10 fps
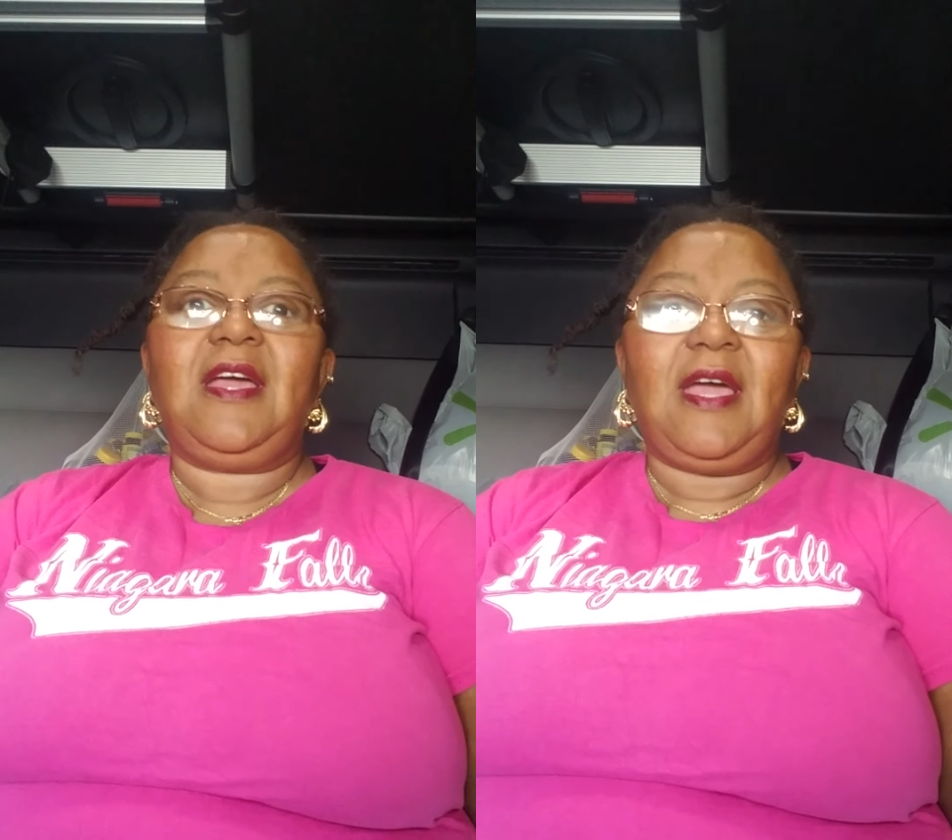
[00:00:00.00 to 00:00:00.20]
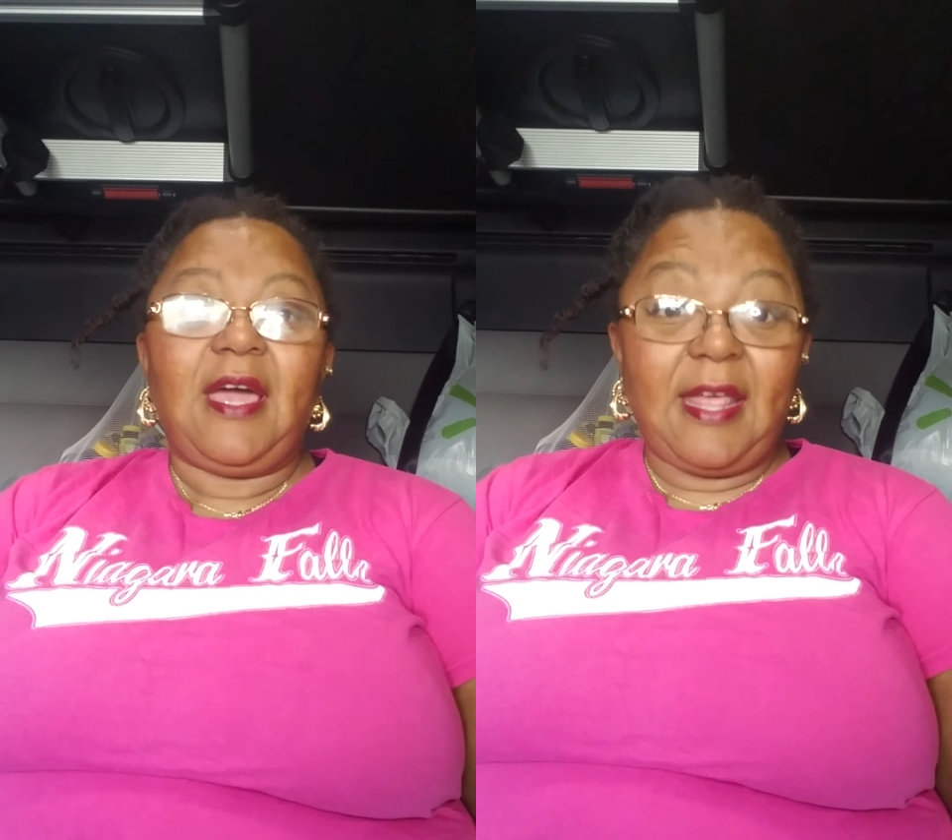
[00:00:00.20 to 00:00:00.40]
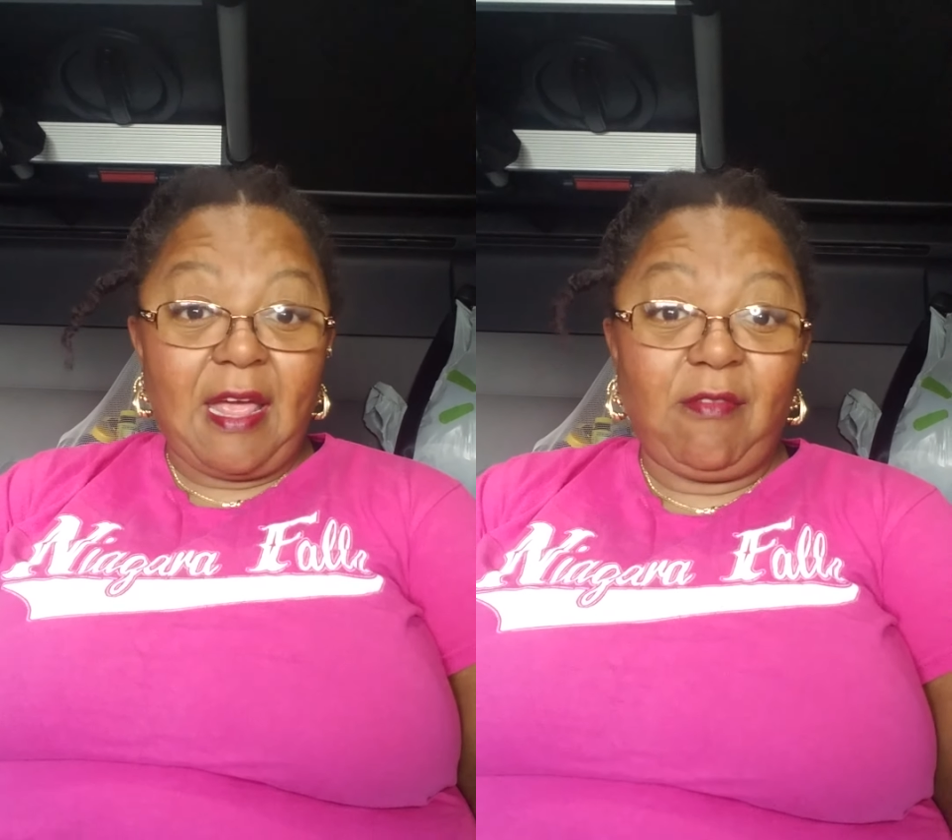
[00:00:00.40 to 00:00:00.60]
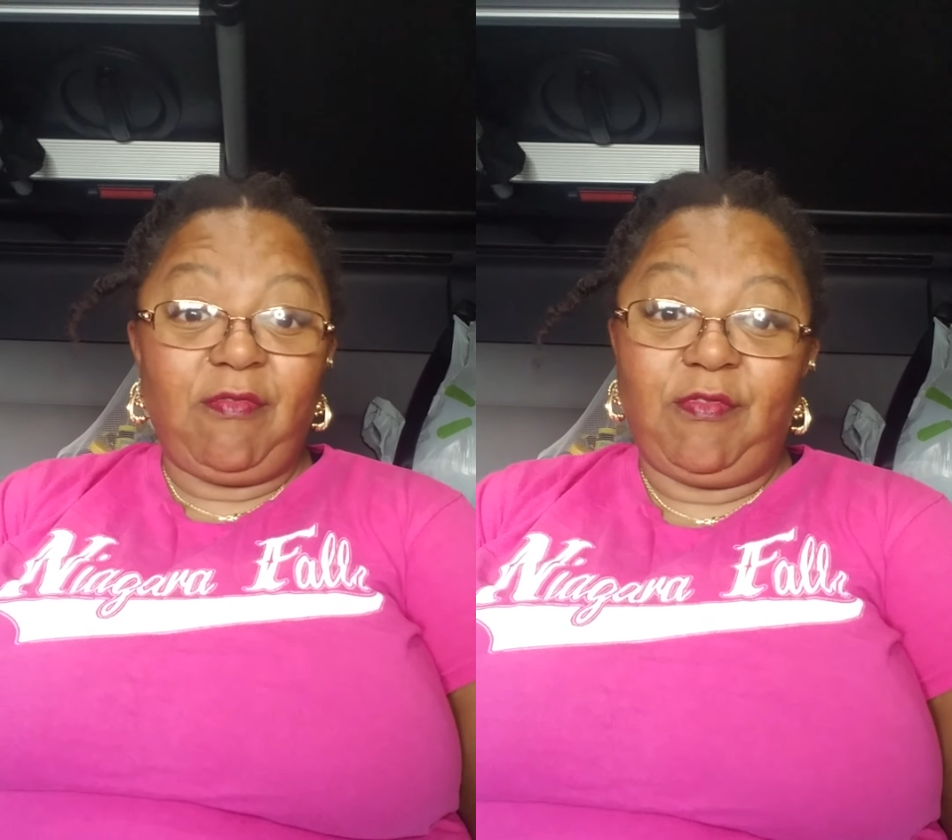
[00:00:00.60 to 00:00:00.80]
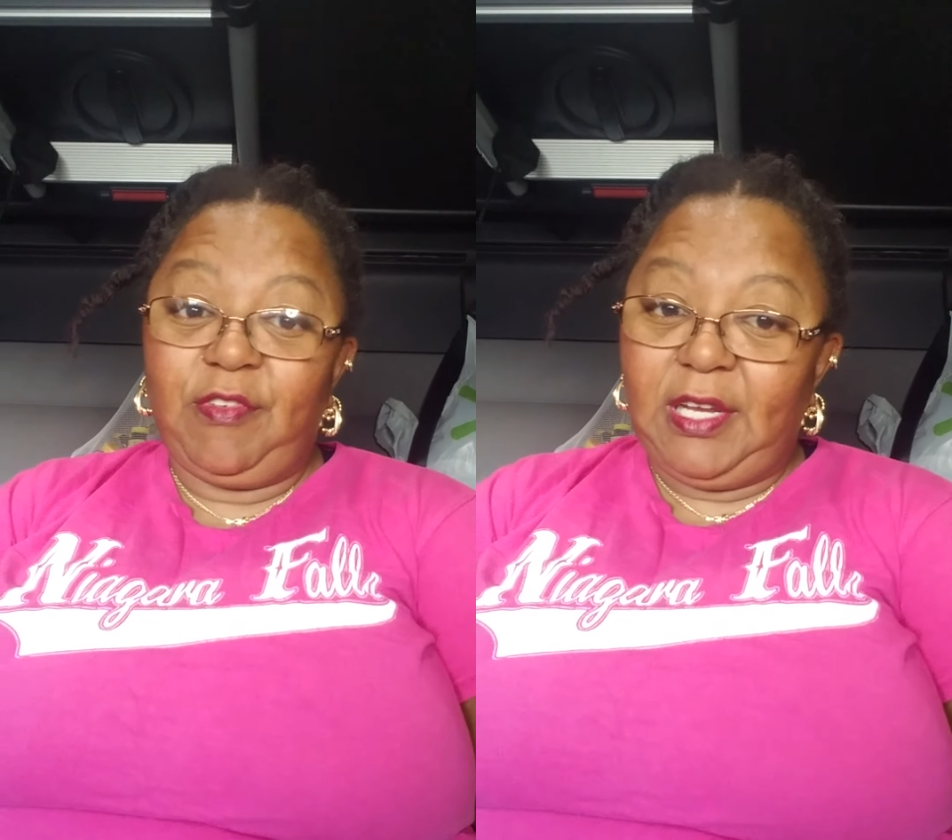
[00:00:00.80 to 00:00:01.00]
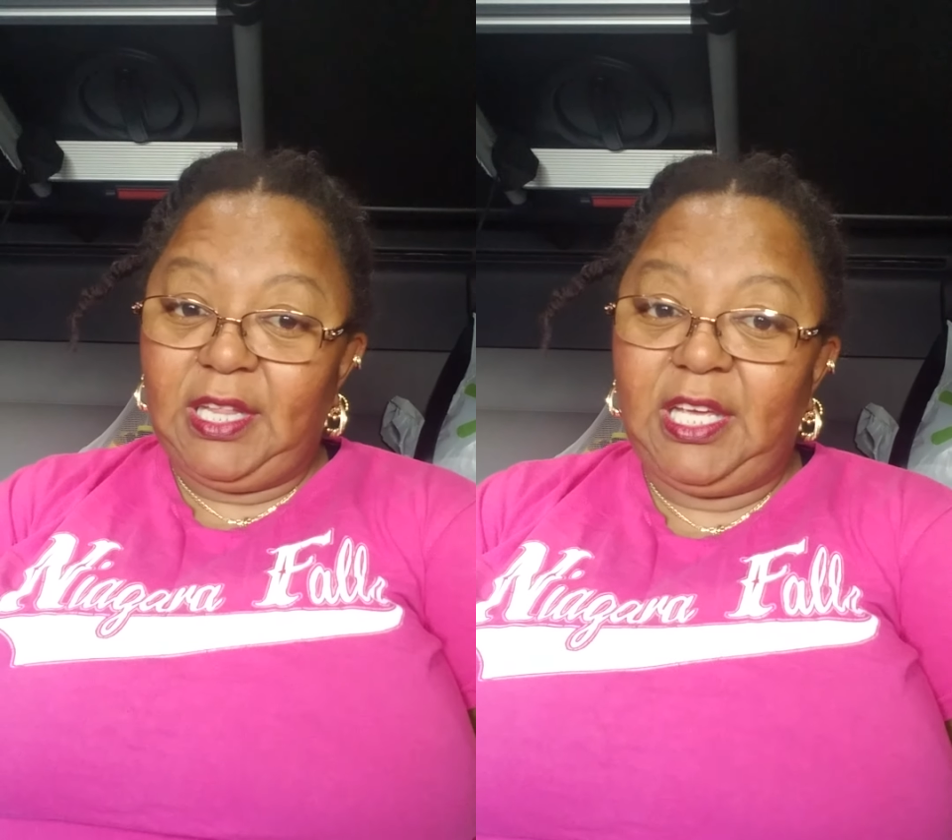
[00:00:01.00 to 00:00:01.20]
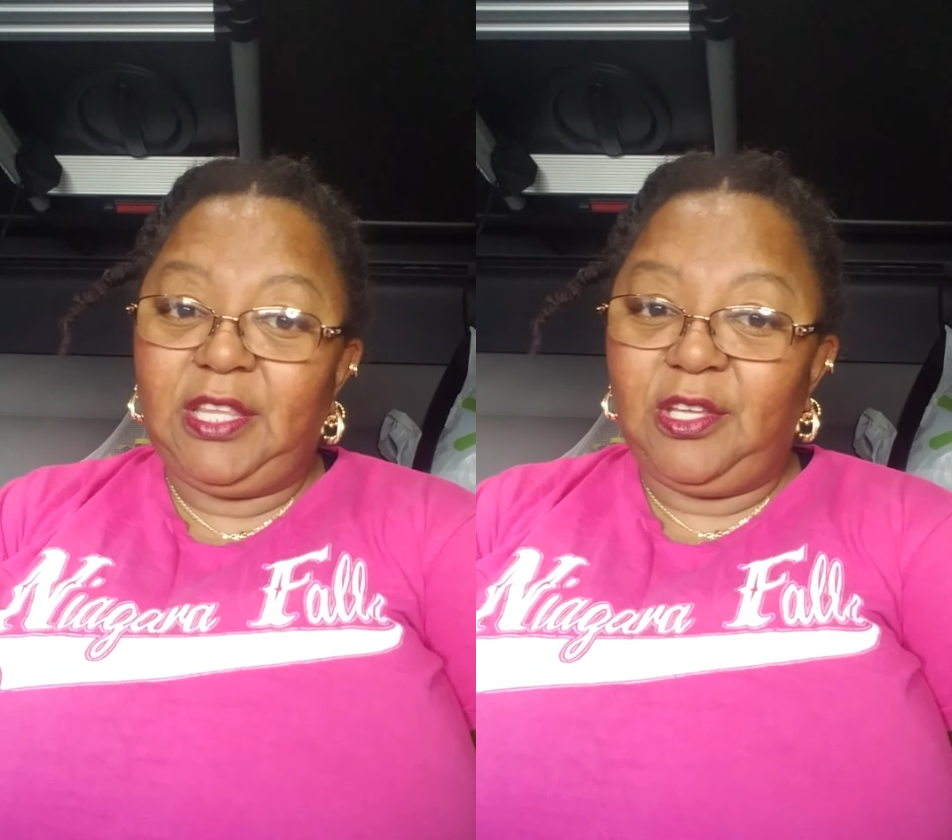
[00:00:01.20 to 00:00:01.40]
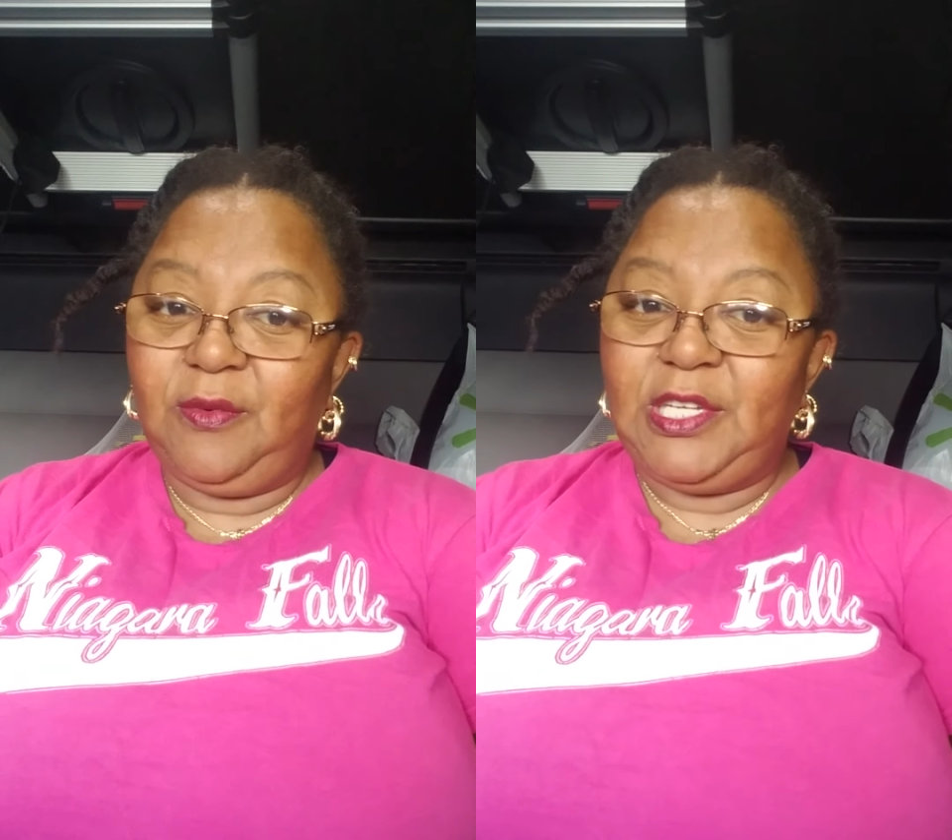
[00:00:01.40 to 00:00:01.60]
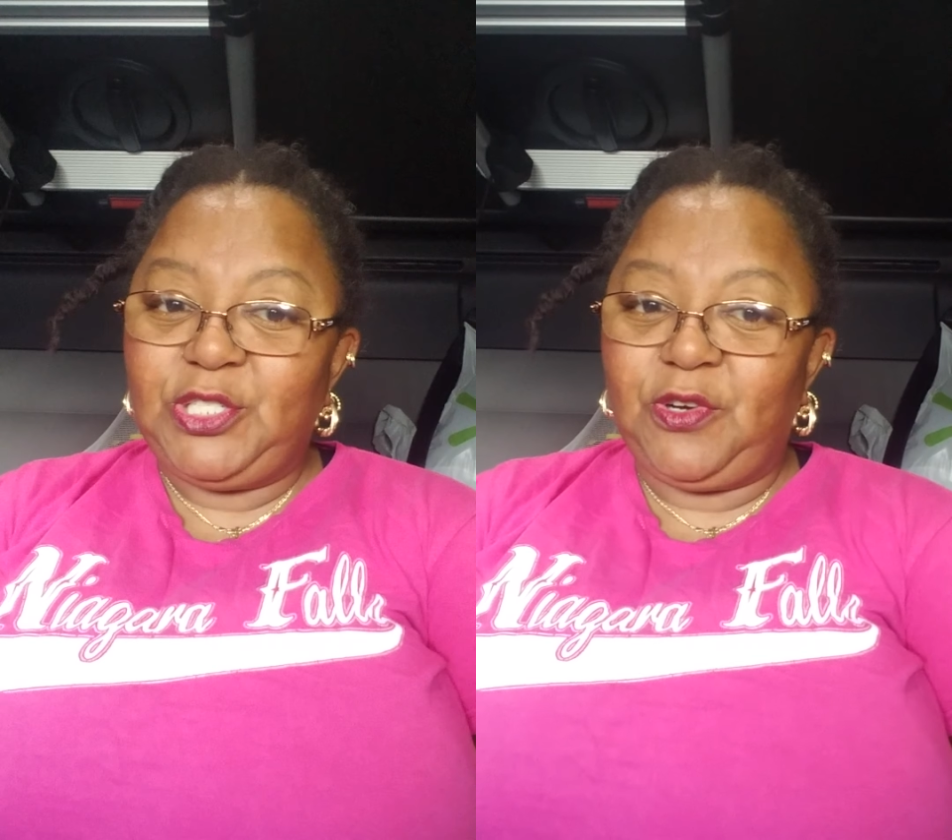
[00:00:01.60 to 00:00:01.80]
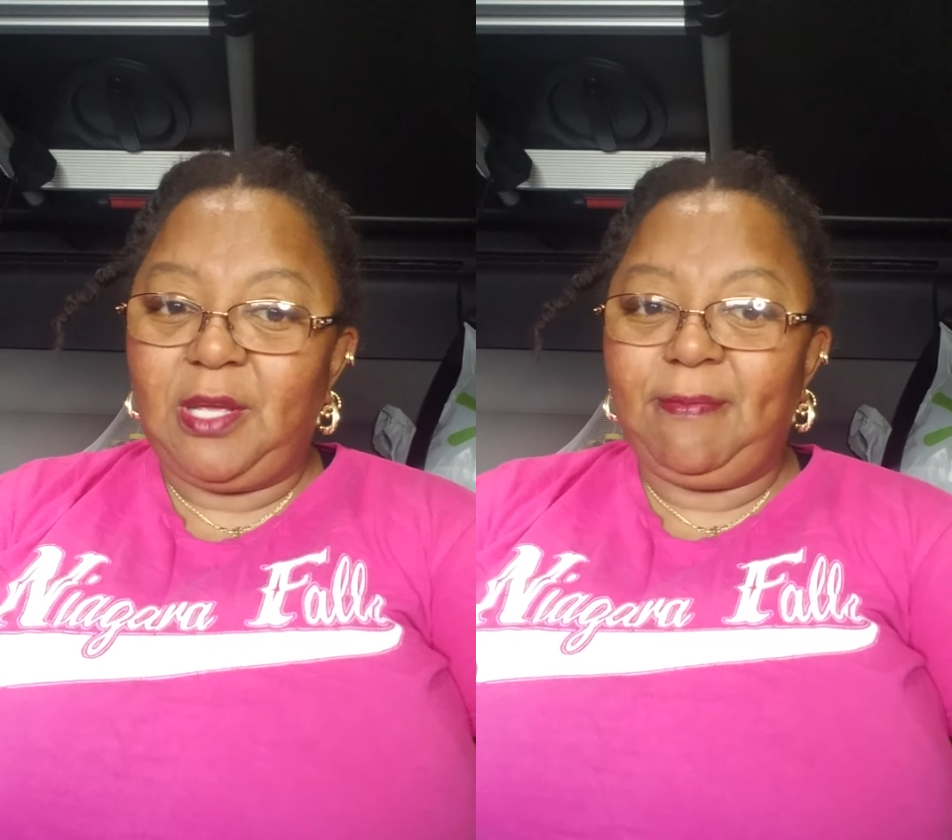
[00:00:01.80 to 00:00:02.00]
and I really do enjoy it.